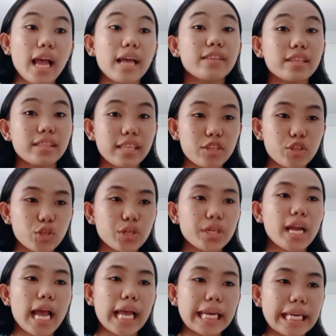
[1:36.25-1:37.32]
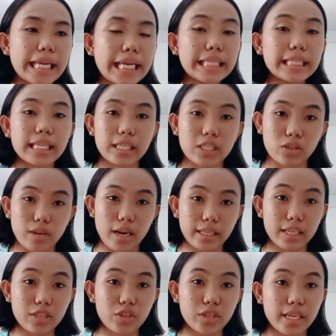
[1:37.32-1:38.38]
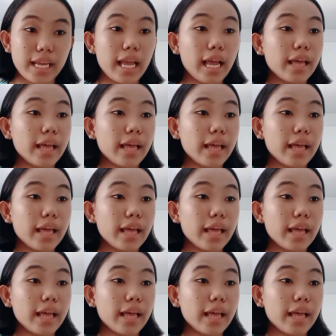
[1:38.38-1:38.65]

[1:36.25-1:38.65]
the teacher needs a strategy